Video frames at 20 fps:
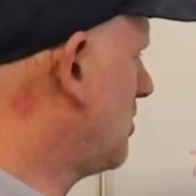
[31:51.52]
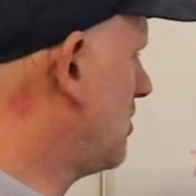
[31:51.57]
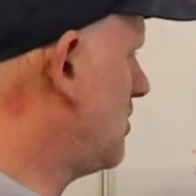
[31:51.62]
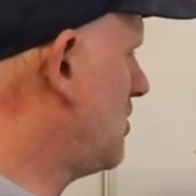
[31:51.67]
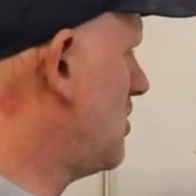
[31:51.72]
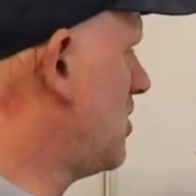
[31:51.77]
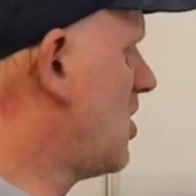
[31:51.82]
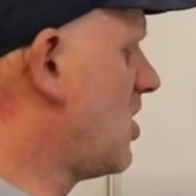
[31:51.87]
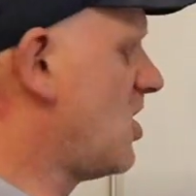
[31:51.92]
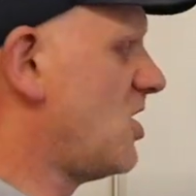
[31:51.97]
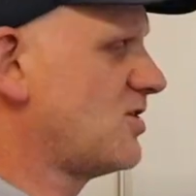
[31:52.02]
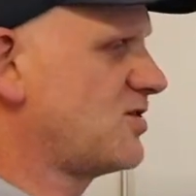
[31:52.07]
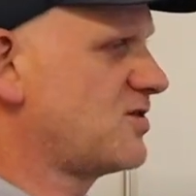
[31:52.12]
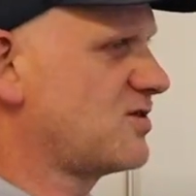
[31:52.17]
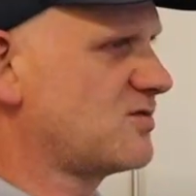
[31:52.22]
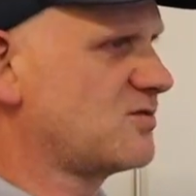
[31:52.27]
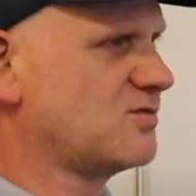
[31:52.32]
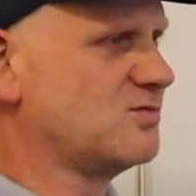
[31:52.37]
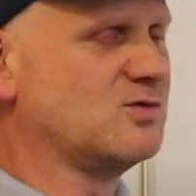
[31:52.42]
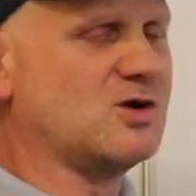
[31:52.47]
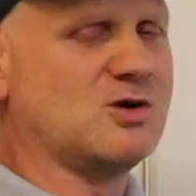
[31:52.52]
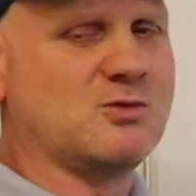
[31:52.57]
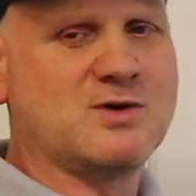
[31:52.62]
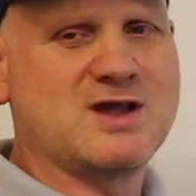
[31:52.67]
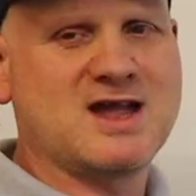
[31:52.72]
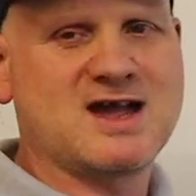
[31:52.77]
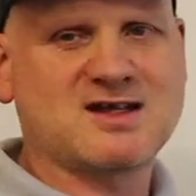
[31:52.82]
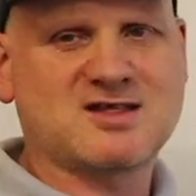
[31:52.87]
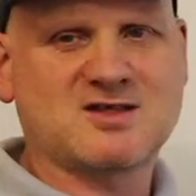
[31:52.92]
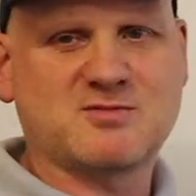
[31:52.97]
but not what
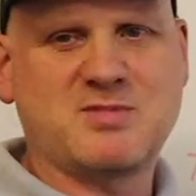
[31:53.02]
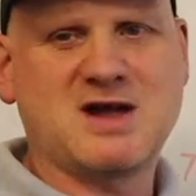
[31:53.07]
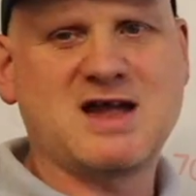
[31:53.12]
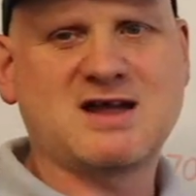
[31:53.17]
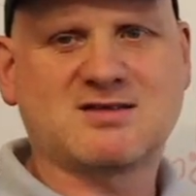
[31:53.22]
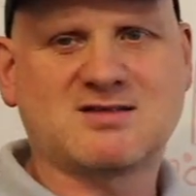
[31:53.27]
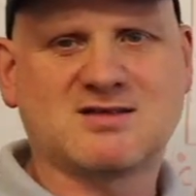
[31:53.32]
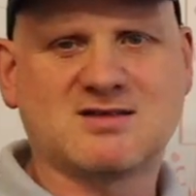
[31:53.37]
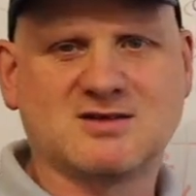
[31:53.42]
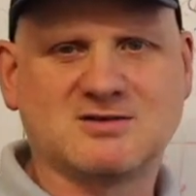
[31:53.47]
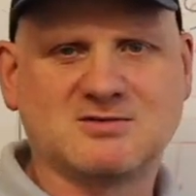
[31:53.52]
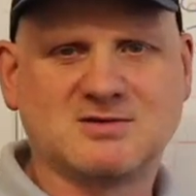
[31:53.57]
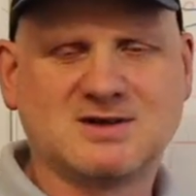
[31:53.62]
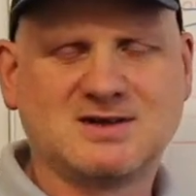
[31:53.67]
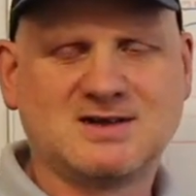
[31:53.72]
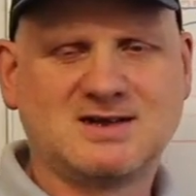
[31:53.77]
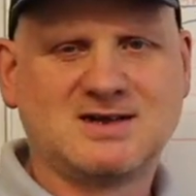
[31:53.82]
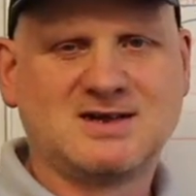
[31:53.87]
we expect to.